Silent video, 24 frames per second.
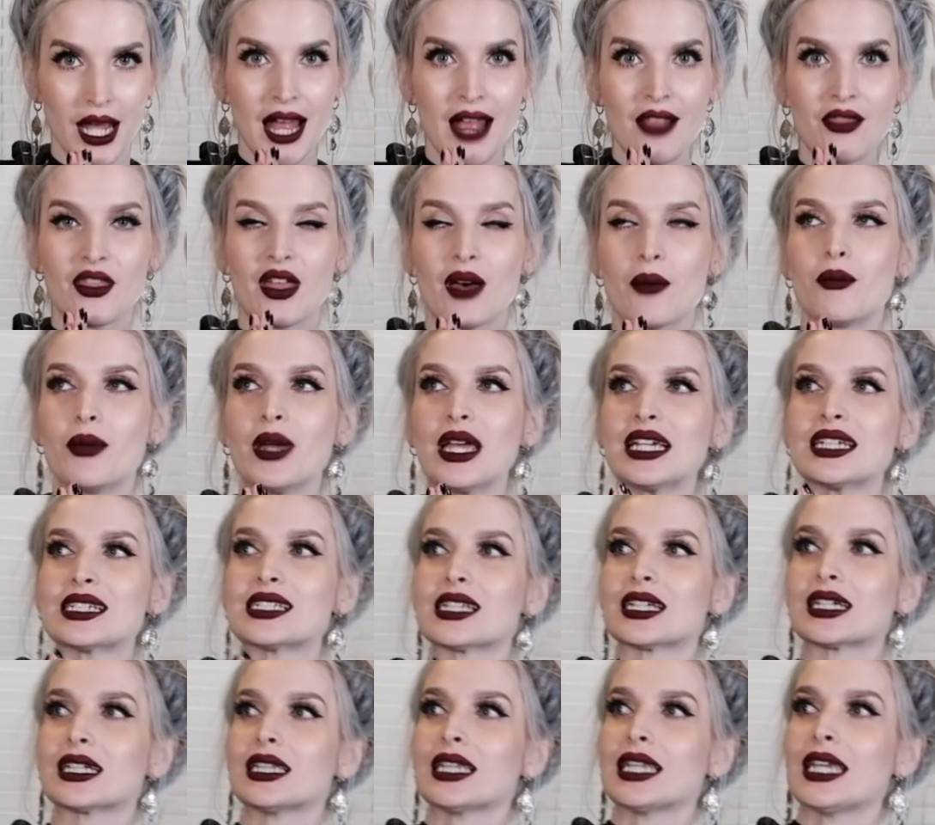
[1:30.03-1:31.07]
that
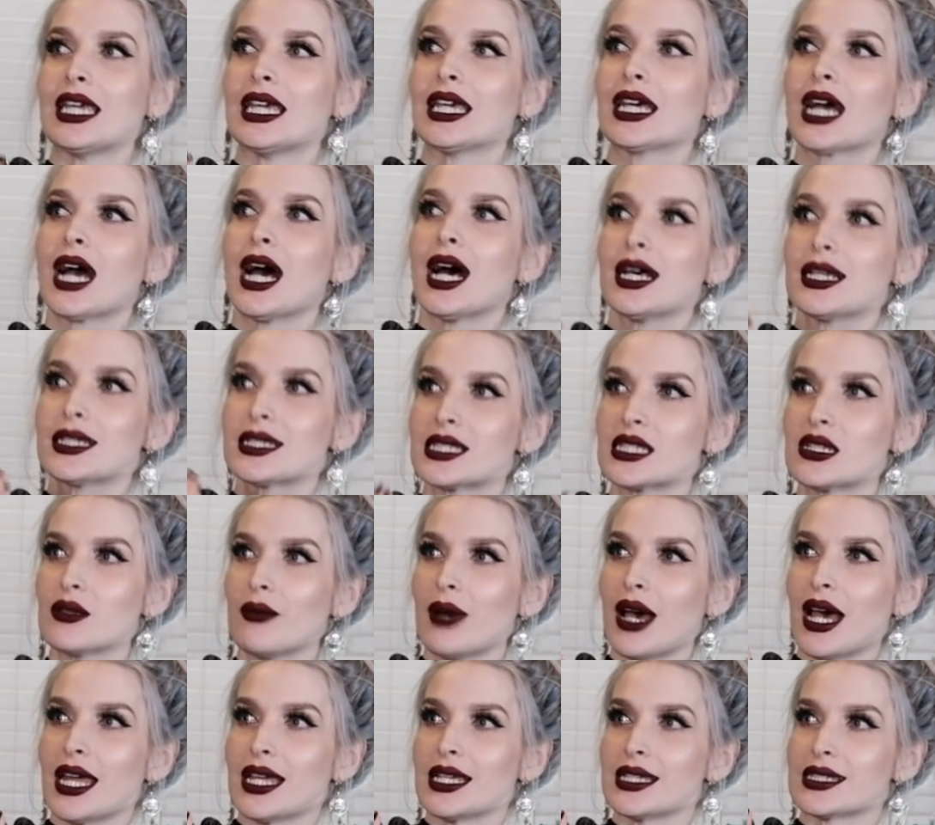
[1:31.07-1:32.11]
basically
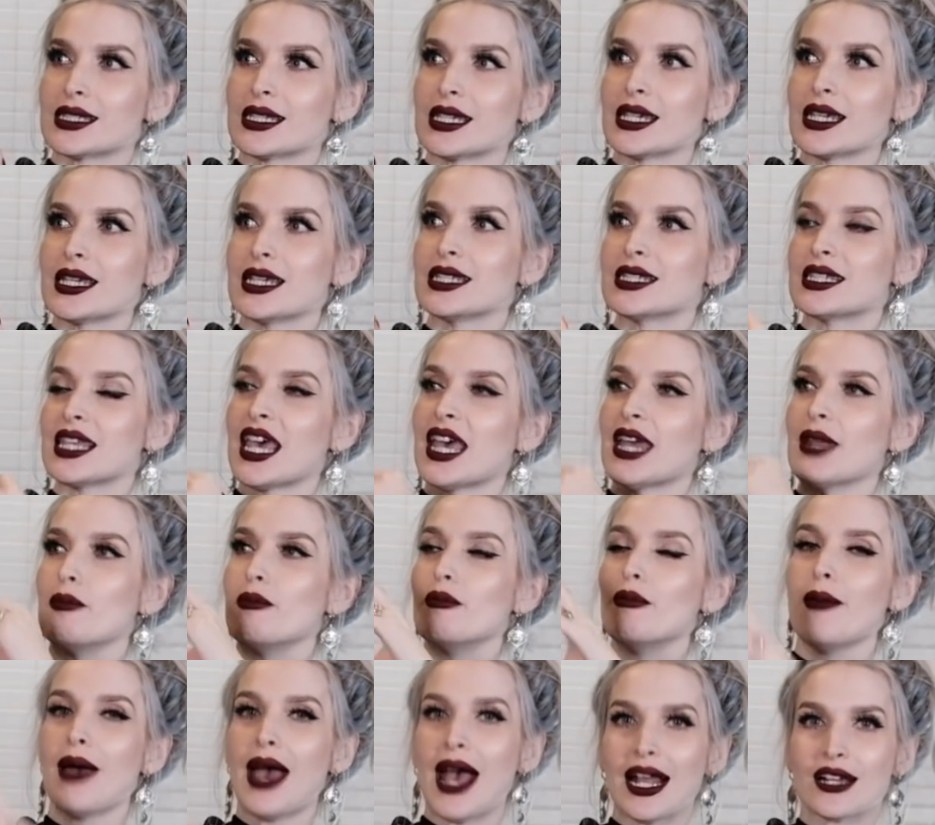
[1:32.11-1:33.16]
customizes and
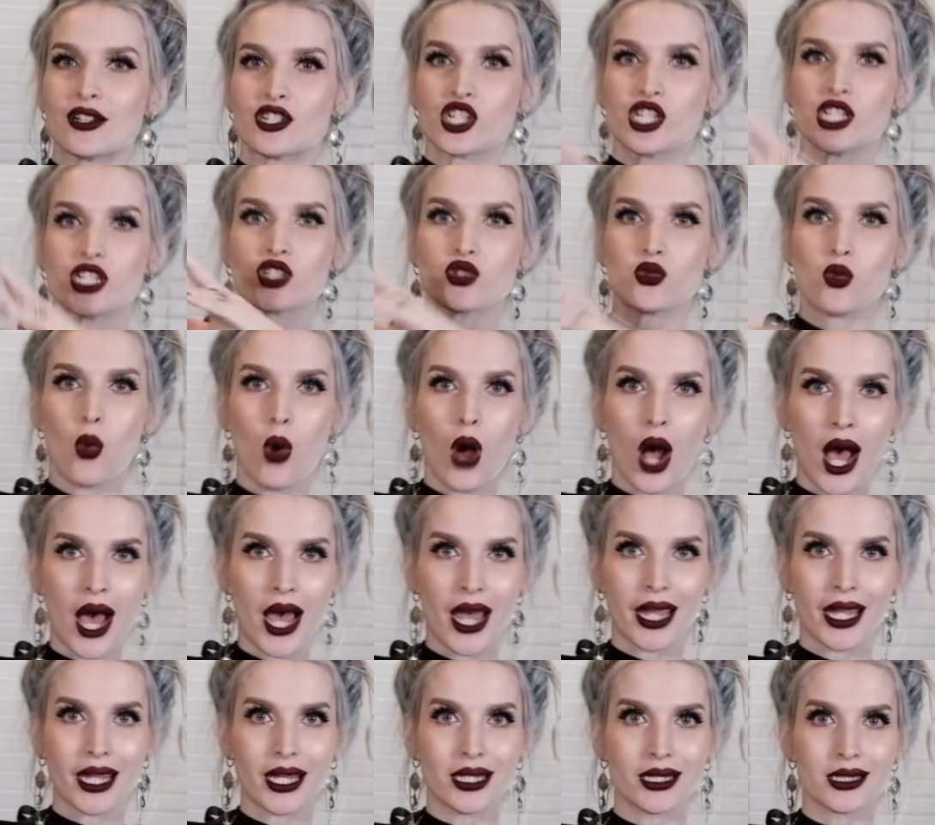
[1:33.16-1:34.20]
matches
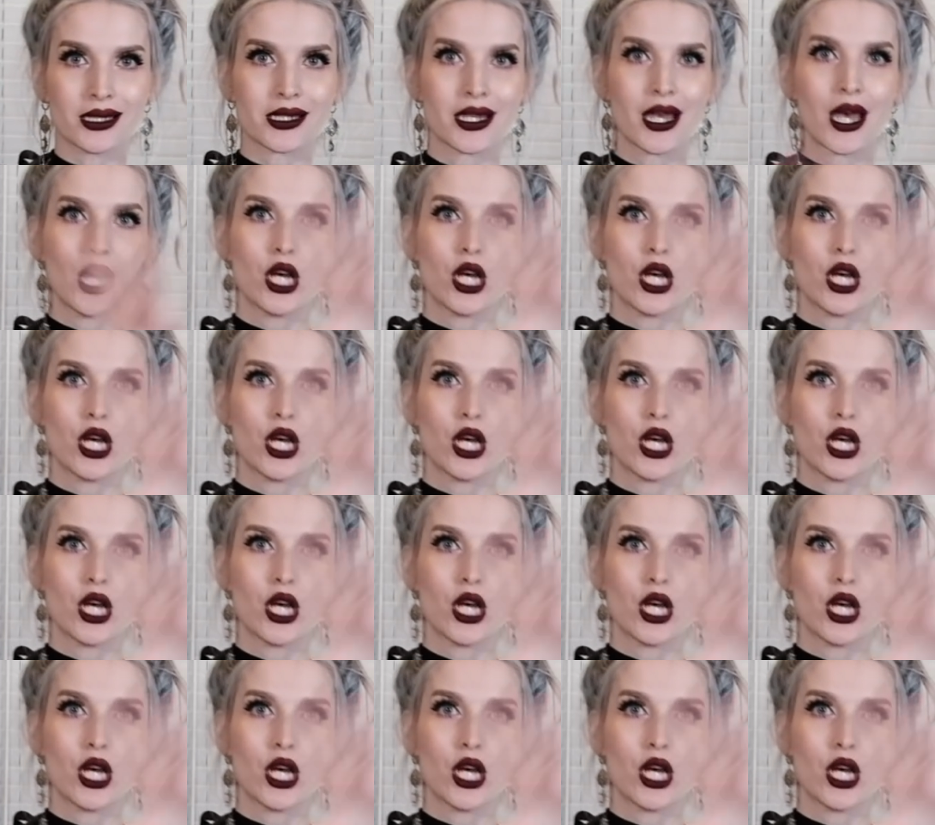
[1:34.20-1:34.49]
wines